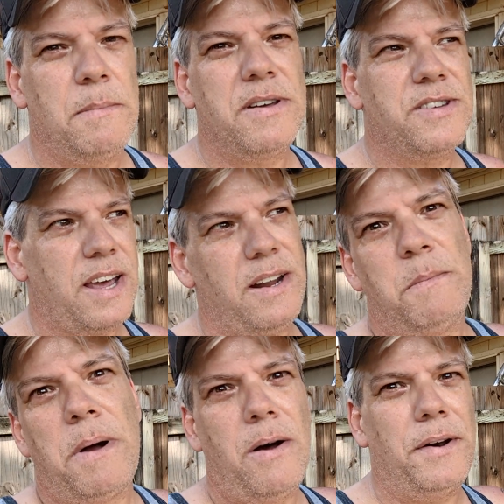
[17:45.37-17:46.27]
I stayed
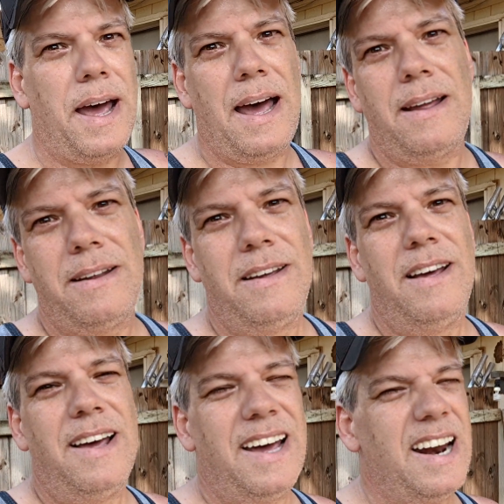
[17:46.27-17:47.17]
up all night,
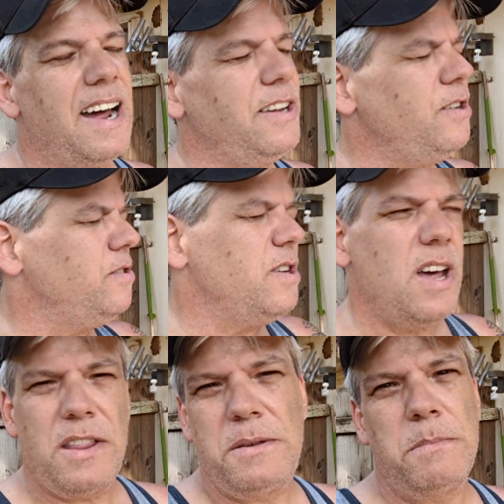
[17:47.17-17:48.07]
and I used
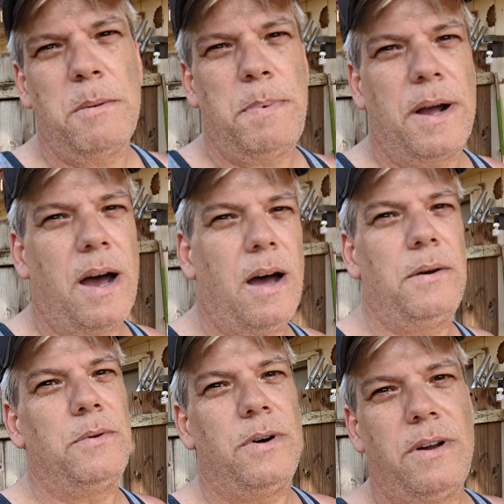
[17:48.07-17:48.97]
nothing but
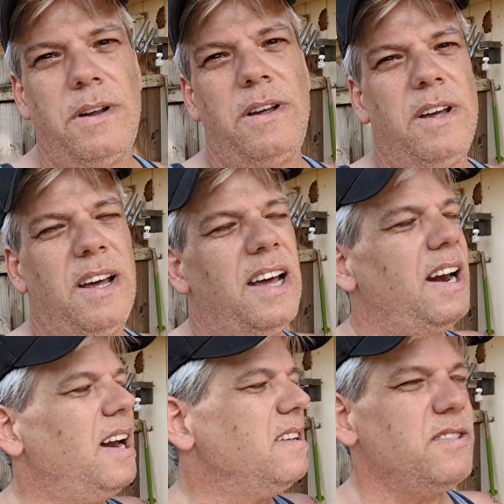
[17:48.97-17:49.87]
pecan wood,
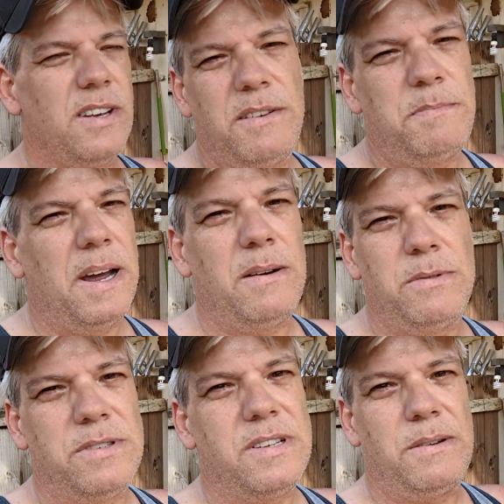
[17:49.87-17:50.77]
and that stuff, man, it
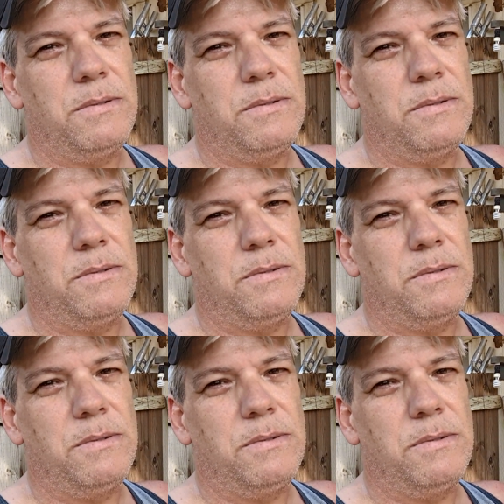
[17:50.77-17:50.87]
was